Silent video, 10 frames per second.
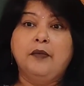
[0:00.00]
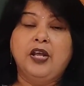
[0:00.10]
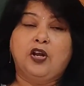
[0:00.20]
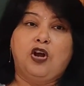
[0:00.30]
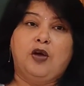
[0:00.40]

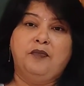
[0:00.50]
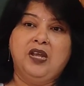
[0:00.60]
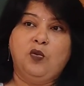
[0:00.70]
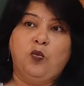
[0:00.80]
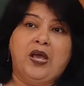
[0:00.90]

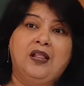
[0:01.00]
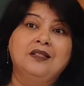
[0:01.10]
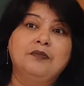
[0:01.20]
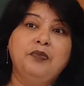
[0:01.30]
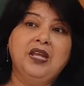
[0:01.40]
economic
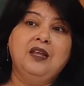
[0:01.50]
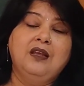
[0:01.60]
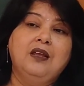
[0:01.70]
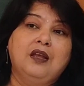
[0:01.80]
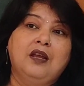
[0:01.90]
wealth
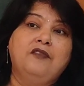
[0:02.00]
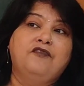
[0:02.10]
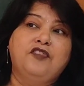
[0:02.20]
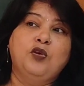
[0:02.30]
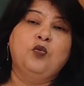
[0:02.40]
being in
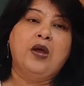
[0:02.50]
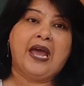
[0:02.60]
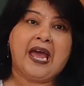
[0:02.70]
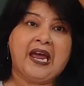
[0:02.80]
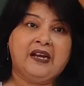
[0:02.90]
few
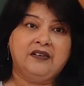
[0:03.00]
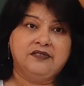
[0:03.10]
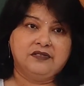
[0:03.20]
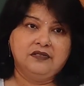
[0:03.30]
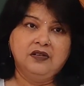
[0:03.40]

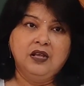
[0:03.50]
hands.